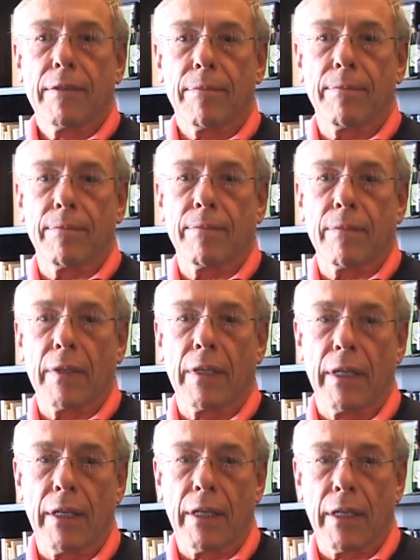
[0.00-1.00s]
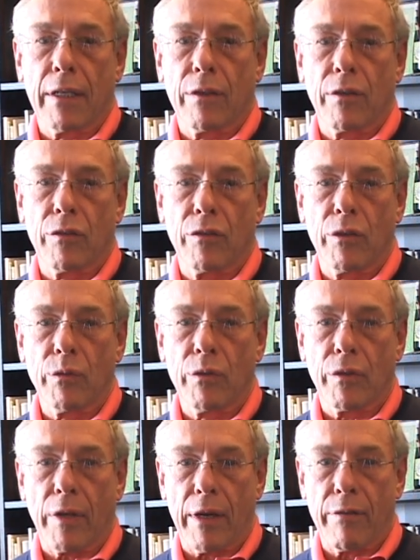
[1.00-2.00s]
Then the
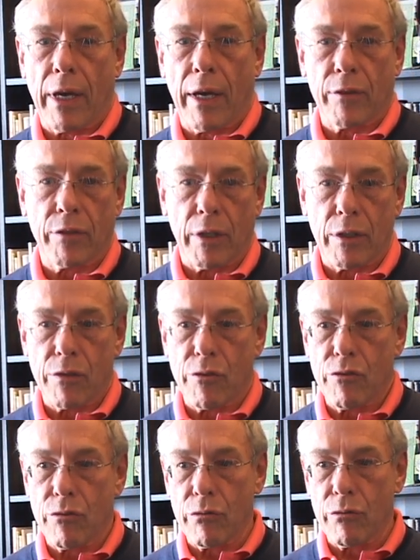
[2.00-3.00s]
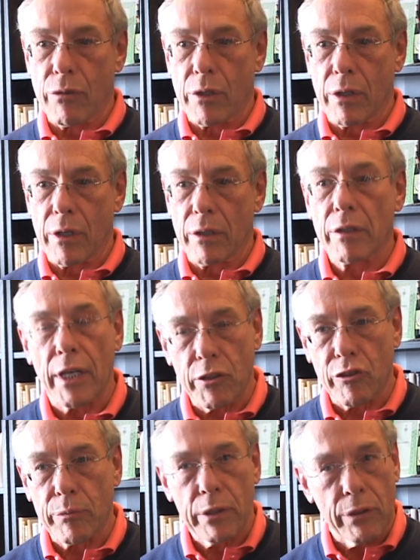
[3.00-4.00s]
students have access to
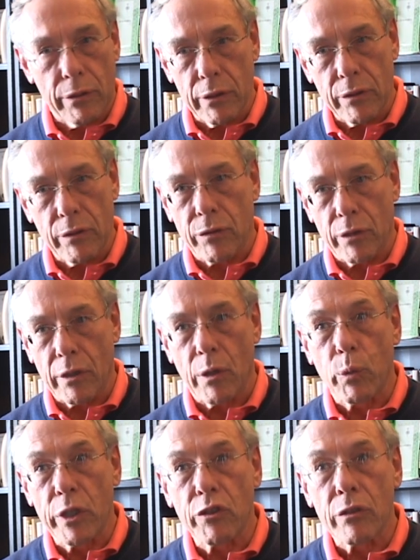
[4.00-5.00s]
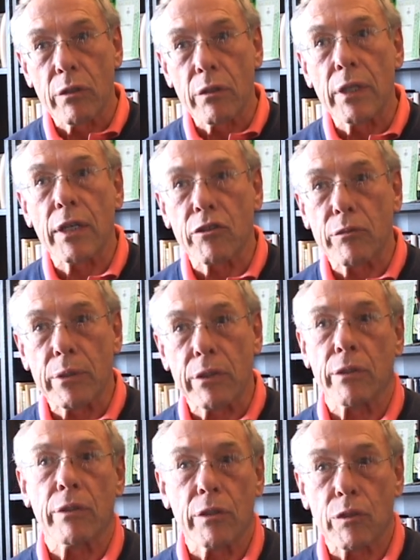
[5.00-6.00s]
lecture materials. These are original lecture
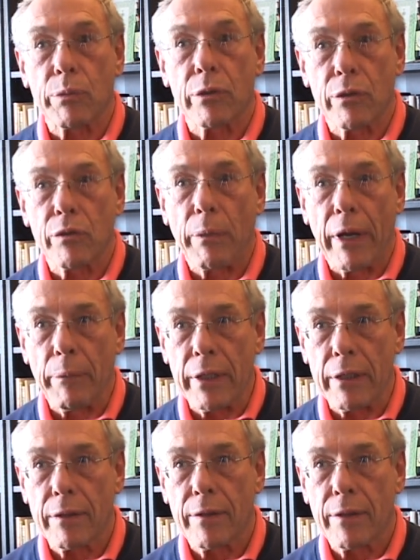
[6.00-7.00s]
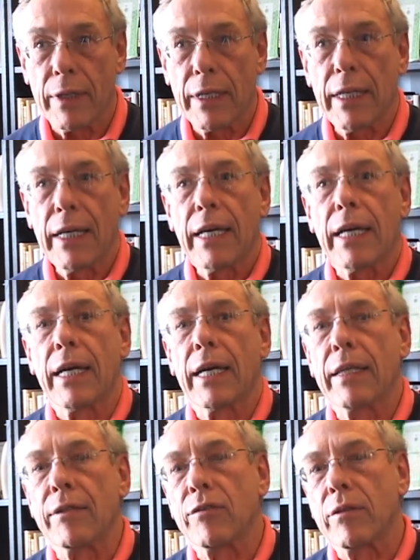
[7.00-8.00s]
materials produced by me.
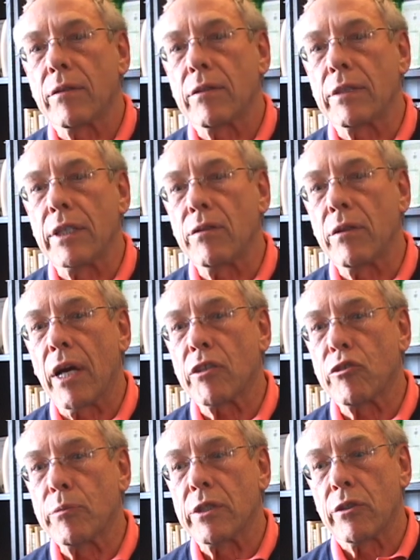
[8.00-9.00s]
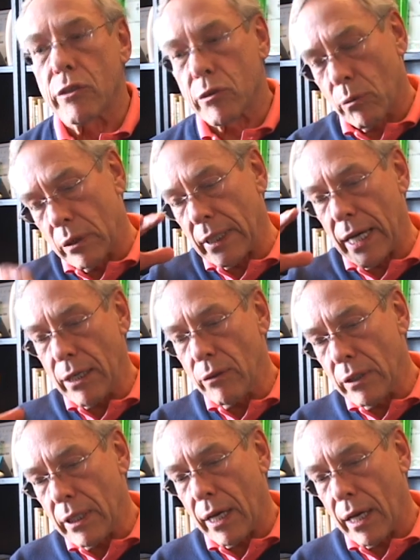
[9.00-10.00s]
And these lecture materials will not
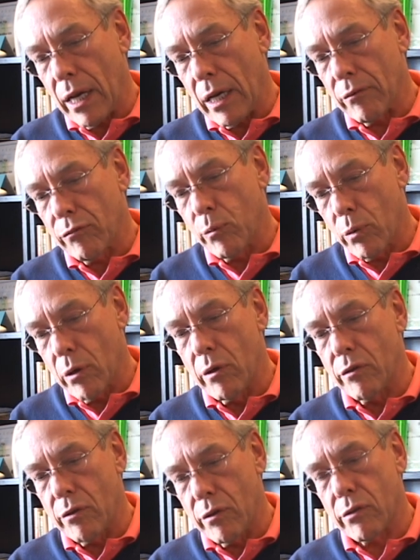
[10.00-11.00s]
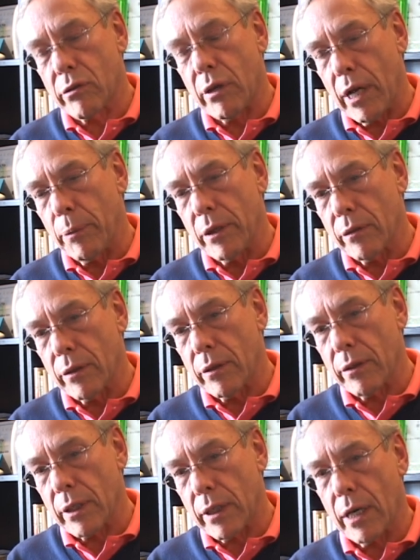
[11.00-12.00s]
only have words describing
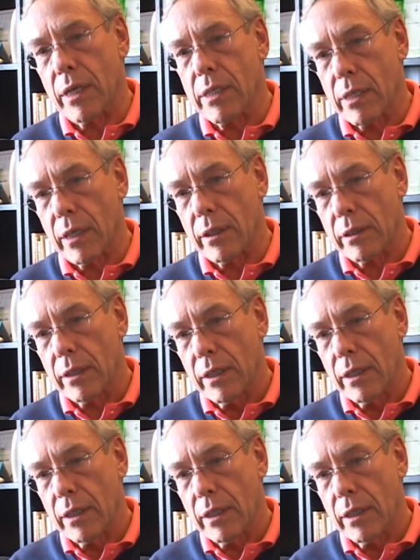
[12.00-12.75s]
the content,